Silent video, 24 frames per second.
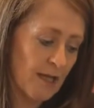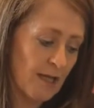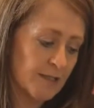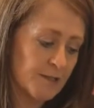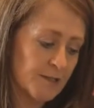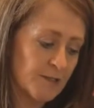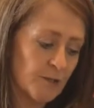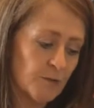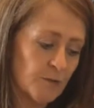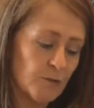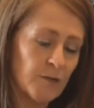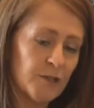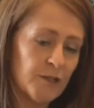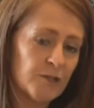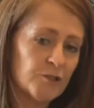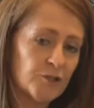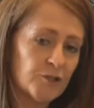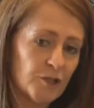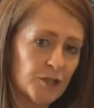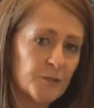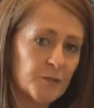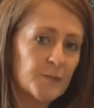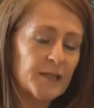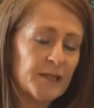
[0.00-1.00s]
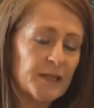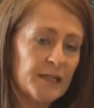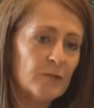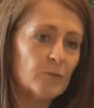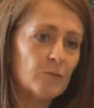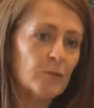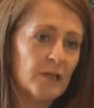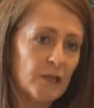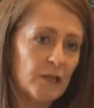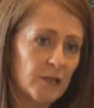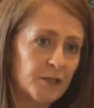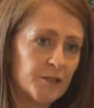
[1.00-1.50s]
And so in
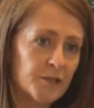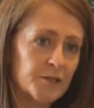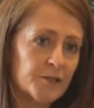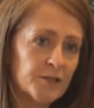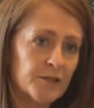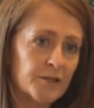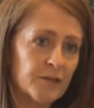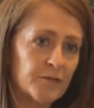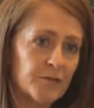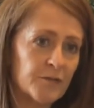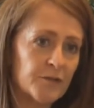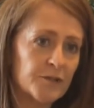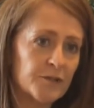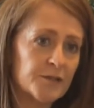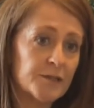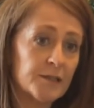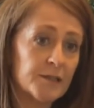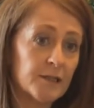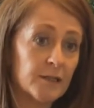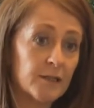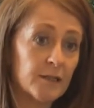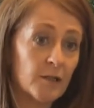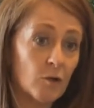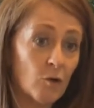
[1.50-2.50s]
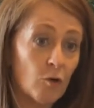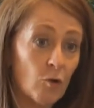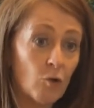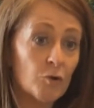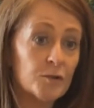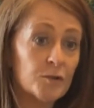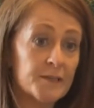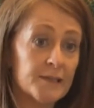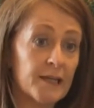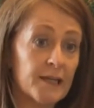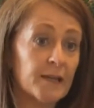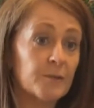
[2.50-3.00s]
Germany, we learned that there's a, a
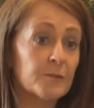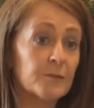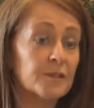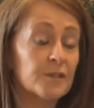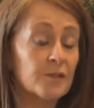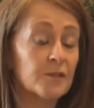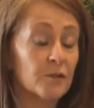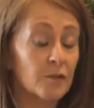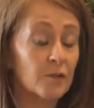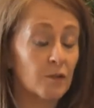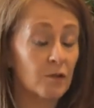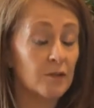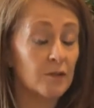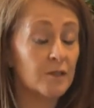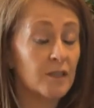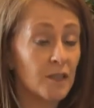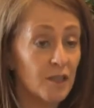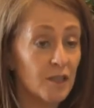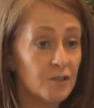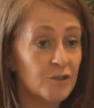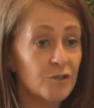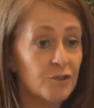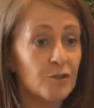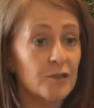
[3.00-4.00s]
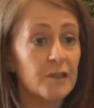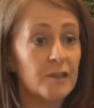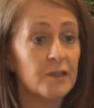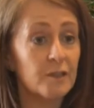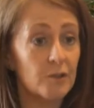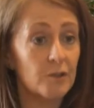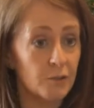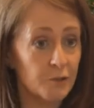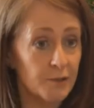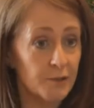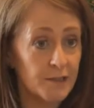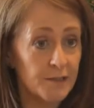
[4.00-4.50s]
core segment, they're called the culturally
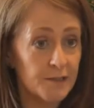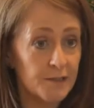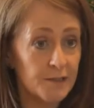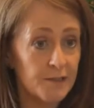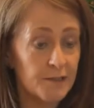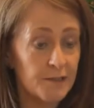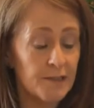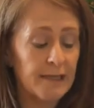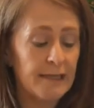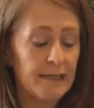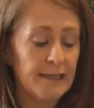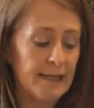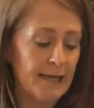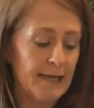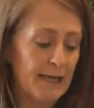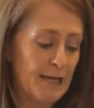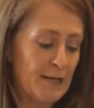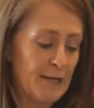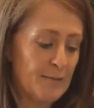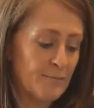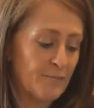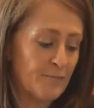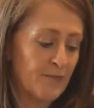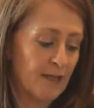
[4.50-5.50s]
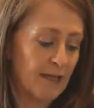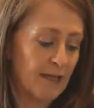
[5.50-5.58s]
curious um,